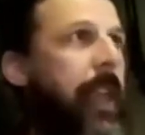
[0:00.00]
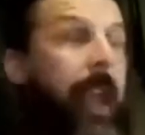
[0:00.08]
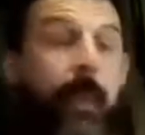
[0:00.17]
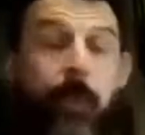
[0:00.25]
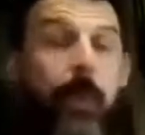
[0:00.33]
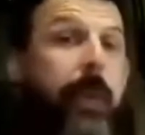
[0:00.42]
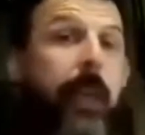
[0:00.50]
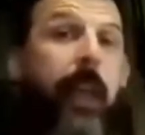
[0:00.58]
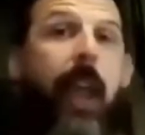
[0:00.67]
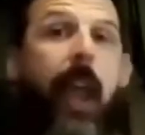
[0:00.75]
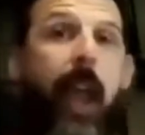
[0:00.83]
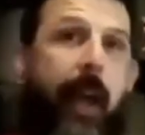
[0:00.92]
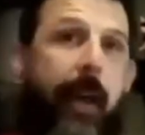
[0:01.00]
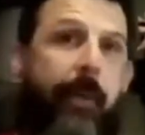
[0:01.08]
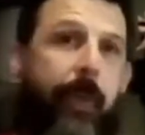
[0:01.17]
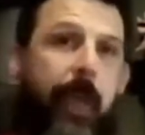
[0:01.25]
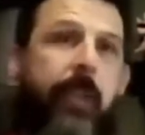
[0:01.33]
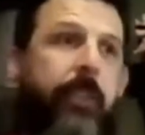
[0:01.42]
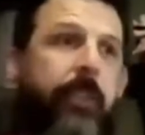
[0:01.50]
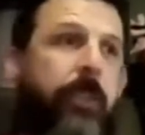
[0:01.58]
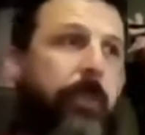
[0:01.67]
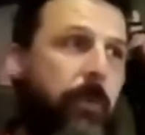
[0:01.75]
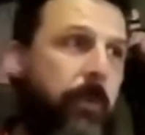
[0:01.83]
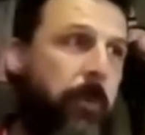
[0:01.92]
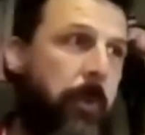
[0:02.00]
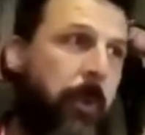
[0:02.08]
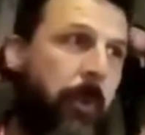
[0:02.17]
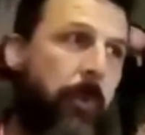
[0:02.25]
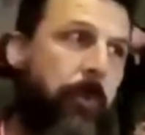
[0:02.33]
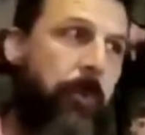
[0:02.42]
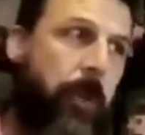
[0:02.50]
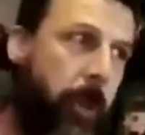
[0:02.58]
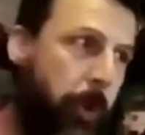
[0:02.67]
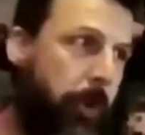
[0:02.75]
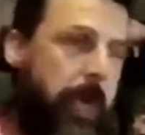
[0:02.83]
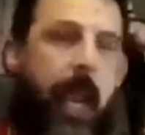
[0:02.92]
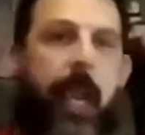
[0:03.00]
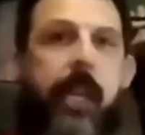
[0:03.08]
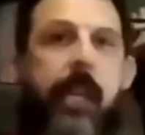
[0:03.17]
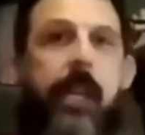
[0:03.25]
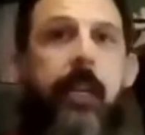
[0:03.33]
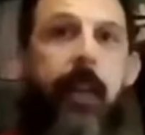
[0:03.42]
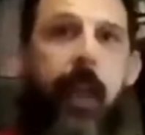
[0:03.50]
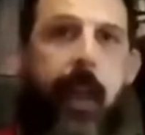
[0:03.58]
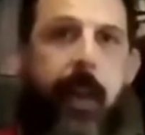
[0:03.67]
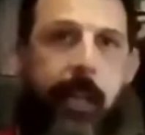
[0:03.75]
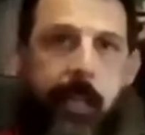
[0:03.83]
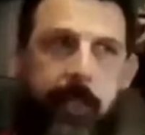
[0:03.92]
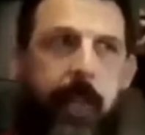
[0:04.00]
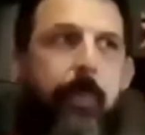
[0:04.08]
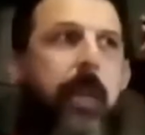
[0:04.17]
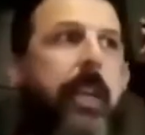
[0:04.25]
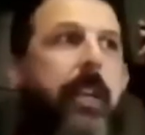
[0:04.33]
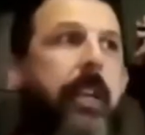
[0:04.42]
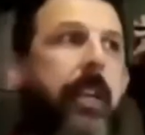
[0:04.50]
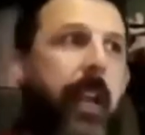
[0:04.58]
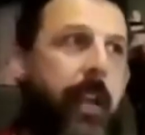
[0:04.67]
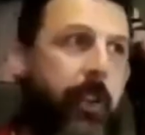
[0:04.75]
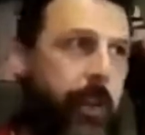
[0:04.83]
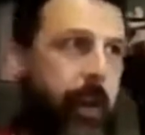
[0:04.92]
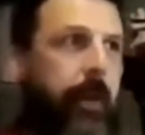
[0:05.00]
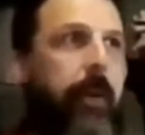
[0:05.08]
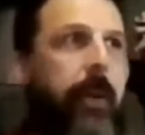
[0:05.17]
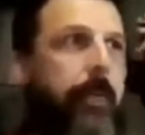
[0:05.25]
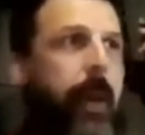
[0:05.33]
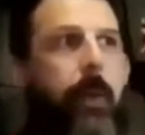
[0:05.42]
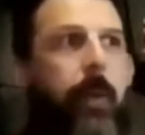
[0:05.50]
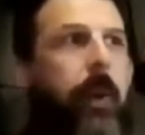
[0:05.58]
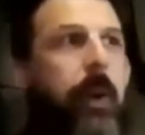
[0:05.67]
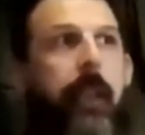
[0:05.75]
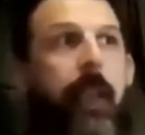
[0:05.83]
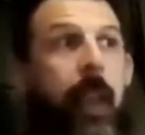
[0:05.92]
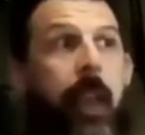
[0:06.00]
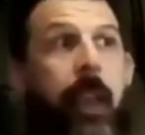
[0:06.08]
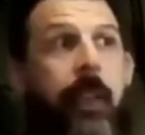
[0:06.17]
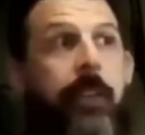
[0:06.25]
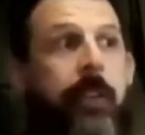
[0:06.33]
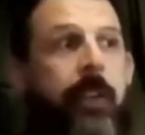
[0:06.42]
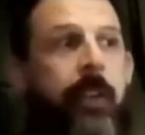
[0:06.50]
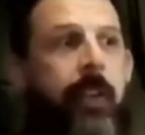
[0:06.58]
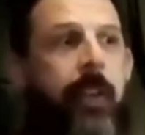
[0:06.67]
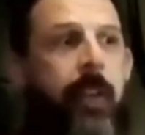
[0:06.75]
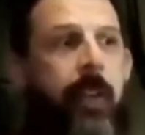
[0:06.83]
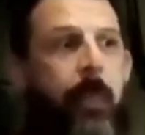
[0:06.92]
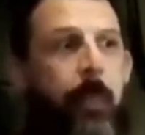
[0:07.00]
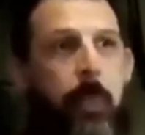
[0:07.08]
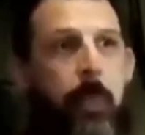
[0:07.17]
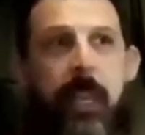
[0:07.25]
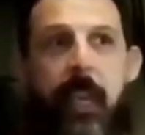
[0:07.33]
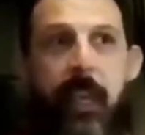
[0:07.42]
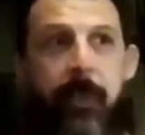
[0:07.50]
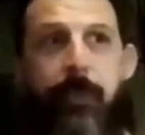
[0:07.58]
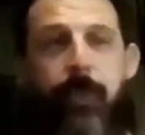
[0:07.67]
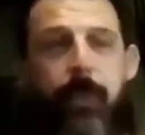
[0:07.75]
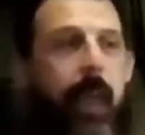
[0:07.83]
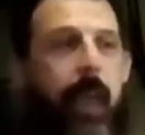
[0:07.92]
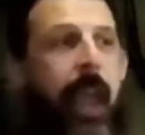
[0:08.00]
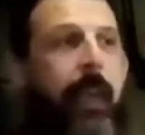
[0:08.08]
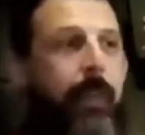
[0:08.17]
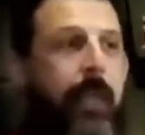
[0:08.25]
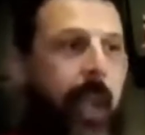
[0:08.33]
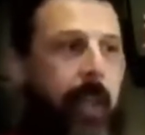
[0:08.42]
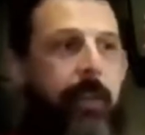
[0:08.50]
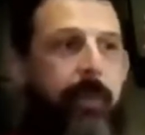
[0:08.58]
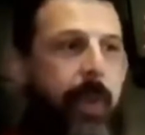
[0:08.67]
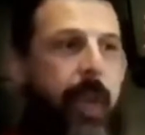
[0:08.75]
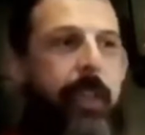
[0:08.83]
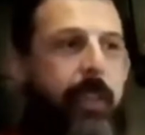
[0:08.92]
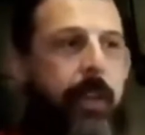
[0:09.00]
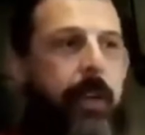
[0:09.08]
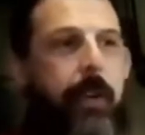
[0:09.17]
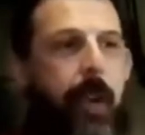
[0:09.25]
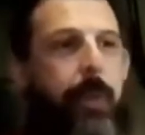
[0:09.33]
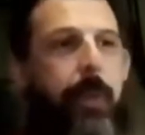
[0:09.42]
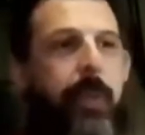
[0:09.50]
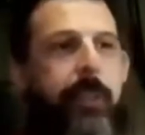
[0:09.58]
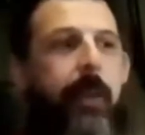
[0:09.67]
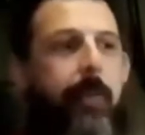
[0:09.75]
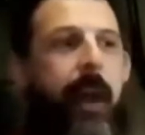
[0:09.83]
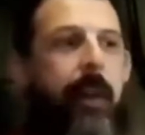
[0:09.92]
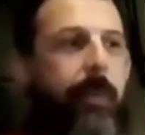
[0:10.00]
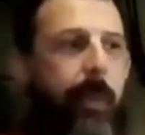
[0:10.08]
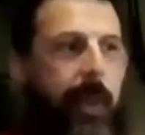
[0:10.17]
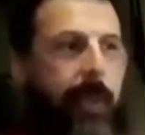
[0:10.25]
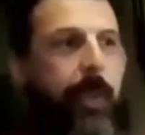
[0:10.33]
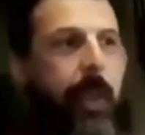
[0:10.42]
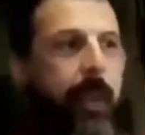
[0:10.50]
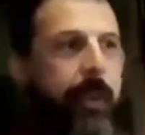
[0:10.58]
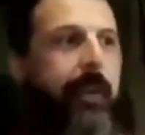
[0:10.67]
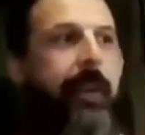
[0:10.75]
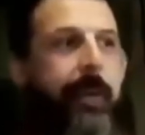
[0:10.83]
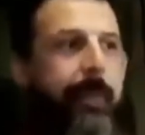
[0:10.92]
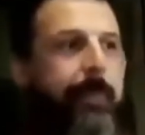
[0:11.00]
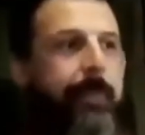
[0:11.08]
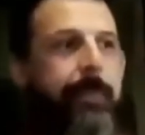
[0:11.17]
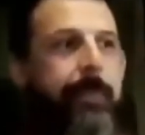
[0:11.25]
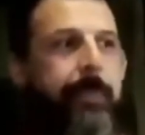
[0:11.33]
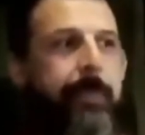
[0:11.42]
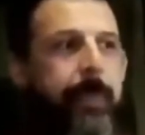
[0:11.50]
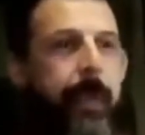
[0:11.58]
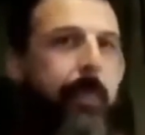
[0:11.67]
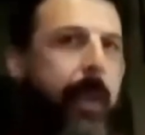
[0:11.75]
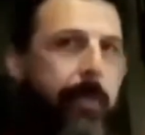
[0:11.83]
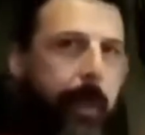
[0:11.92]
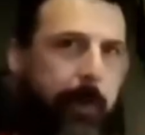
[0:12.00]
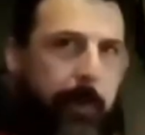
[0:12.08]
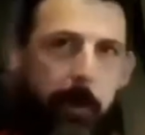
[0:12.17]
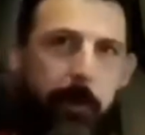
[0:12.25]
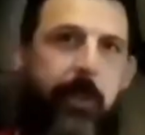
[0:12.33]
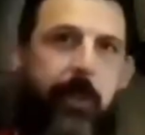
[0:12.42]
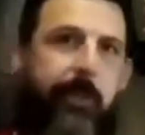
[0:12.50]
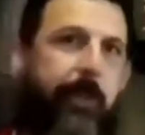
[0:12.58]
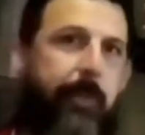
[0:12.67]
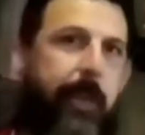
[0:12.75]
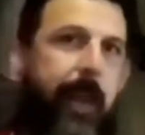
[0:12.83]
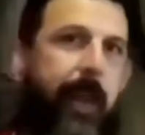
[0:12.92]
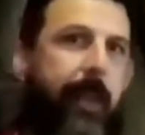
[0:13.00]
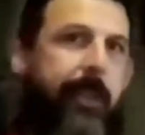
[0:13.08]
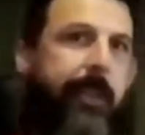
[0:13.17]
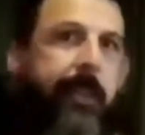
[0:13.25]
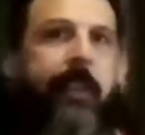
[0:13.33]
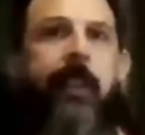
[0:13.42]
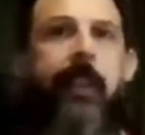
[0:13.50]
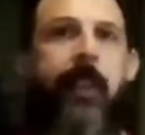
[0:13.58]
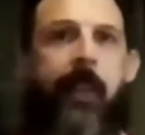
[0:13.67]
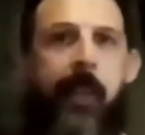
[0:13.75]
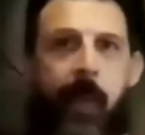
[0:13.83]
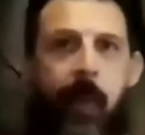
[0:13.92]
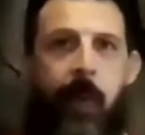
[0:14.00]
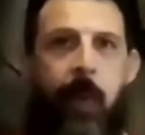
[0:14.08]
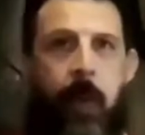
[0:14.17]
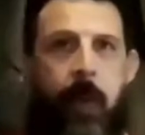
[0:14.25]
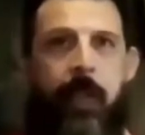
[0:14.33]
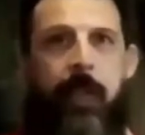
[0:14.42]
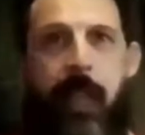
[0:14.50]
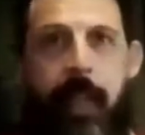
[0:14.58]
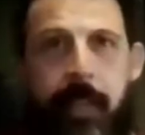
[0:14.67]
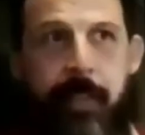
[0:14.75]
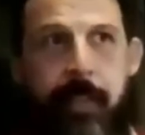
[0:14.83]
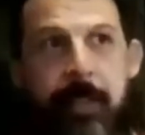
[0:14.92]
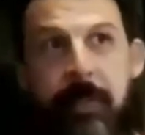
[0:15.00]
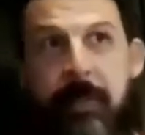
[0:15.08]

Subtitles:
everything I have into creating and exhibiting and sharing my work. And if at the end of that year nothing's come out of it, then maybe I'm supposed to do something else. And